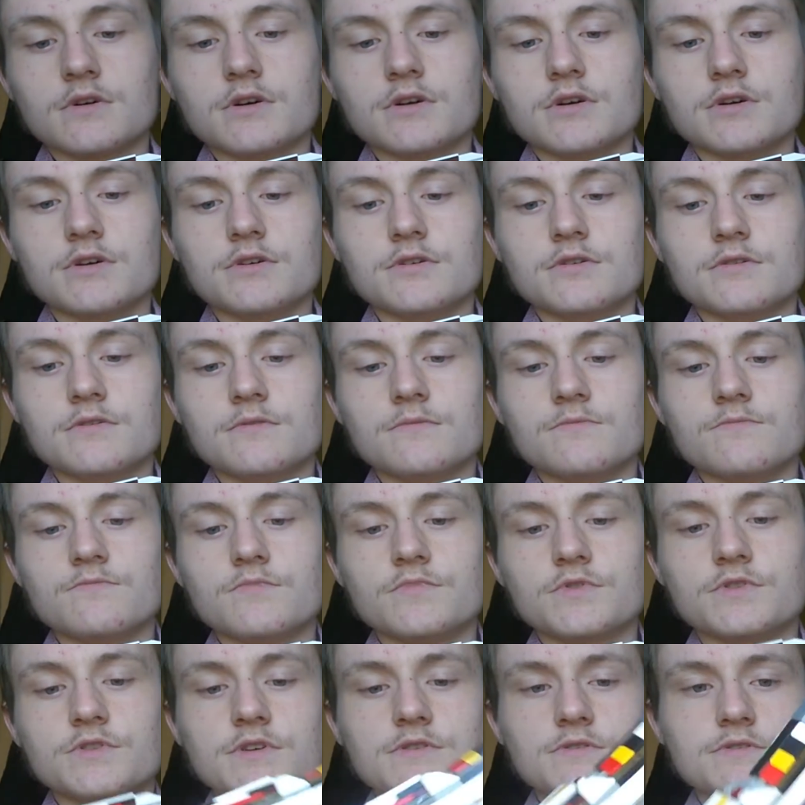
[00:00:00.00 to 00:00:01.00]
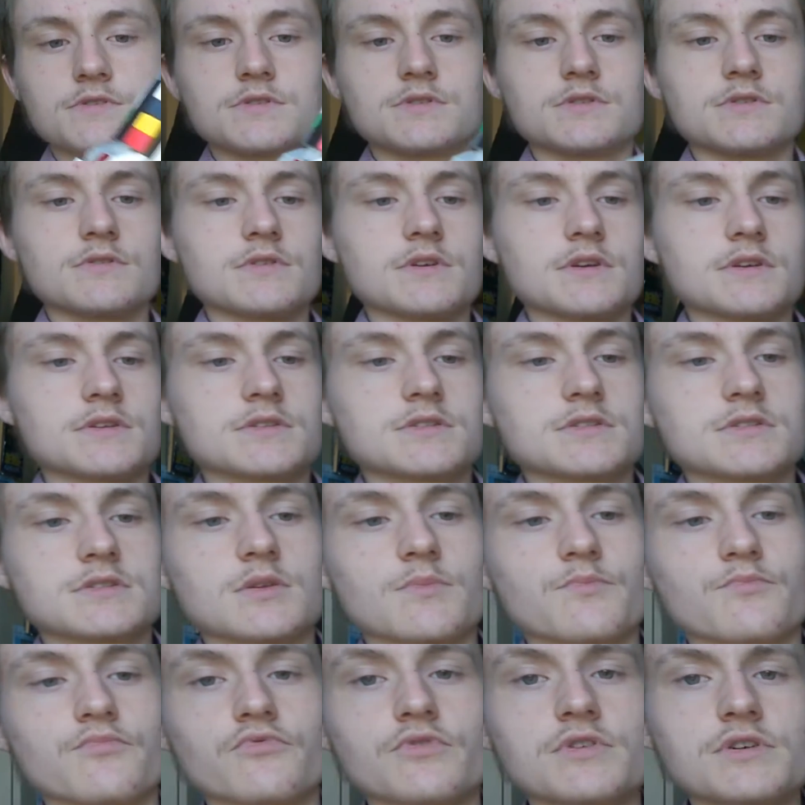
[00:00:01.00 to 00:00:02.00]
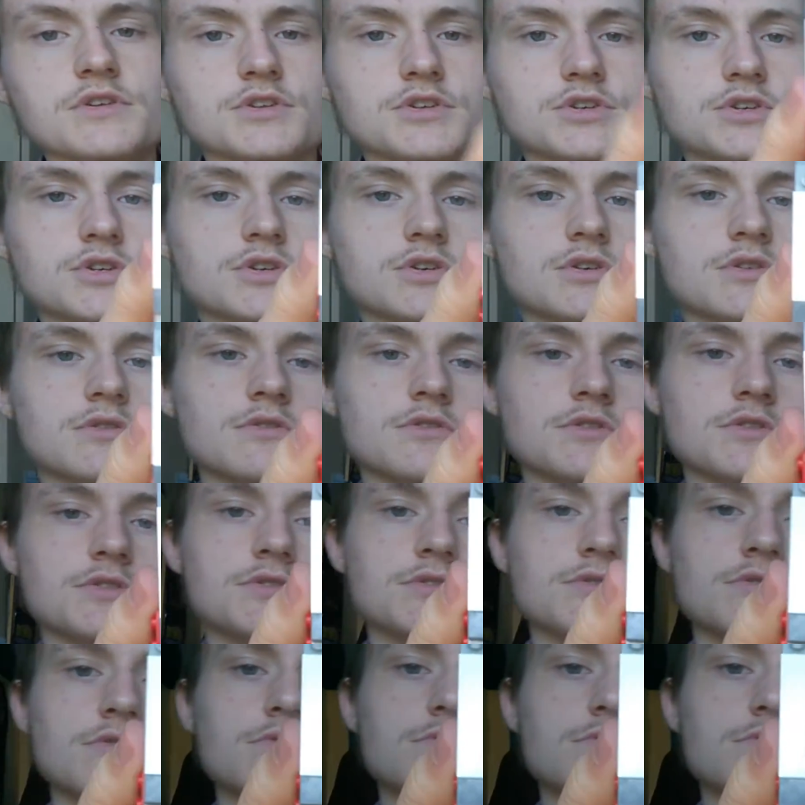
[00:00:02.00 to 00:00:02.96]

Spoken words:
What else? So yes, the breech, like so. I